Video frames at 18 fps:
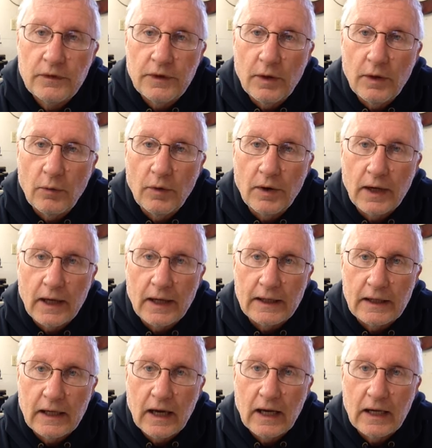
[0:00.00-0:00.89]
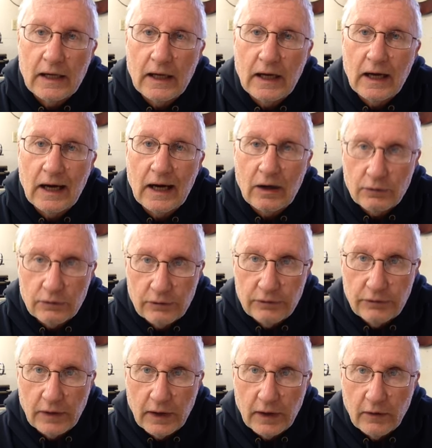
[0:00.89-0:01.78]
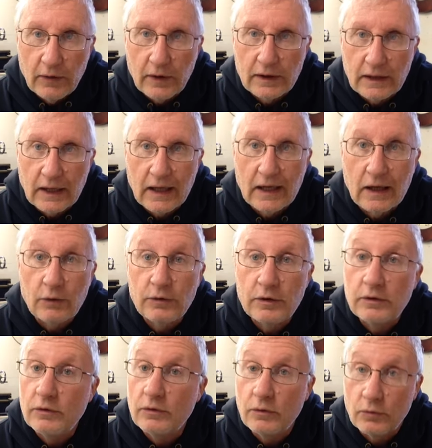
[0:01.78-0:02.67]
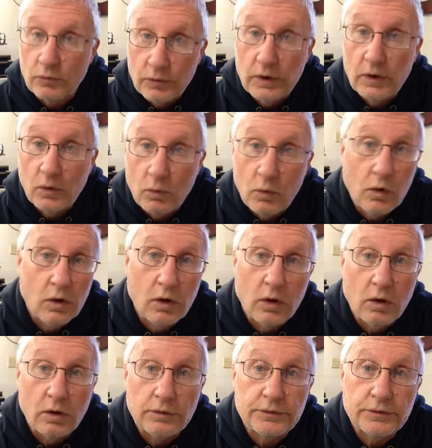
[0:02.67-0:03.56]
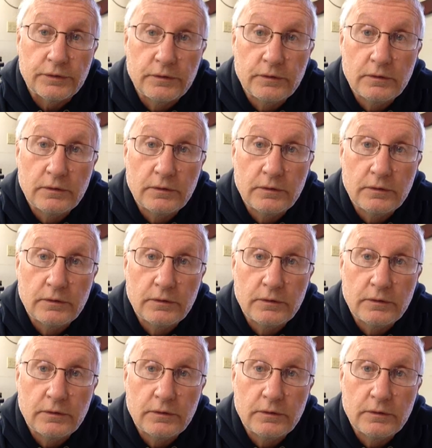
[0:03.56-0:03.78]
that when I got out of there and got out into the real world,